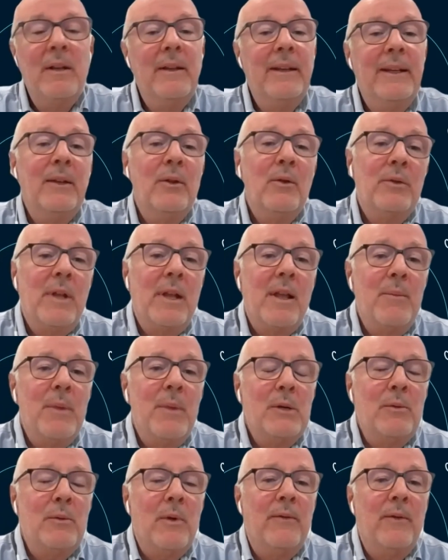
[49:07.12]
have
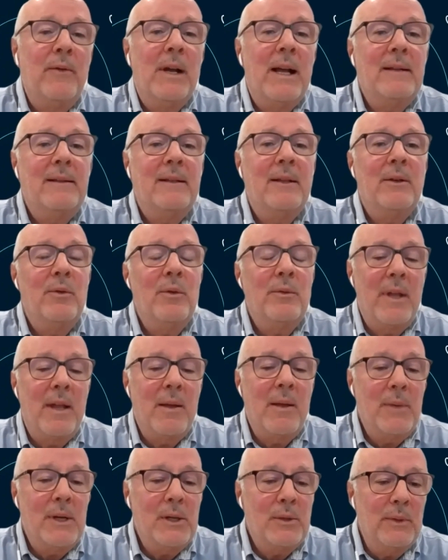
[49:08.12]
returns that are difficult
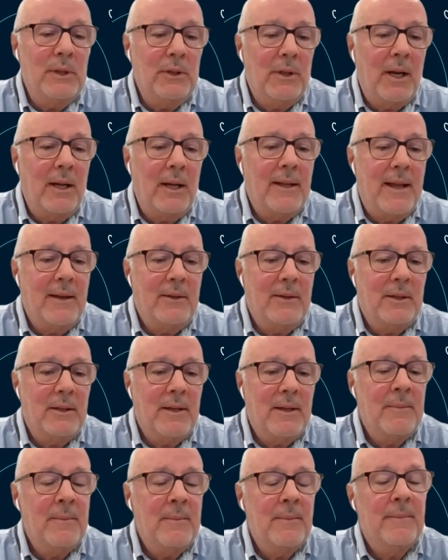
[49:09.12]
to be
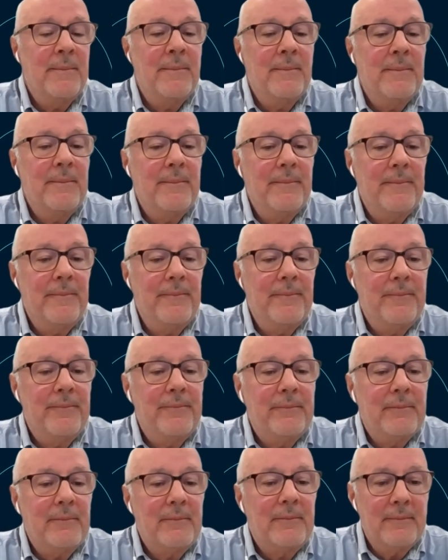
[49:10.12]
replicated by the competition
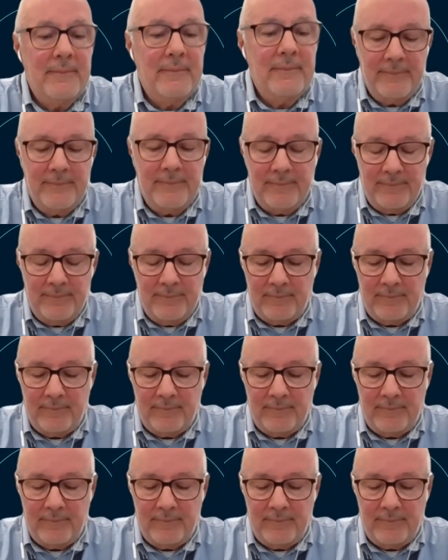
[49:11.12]
that do not have the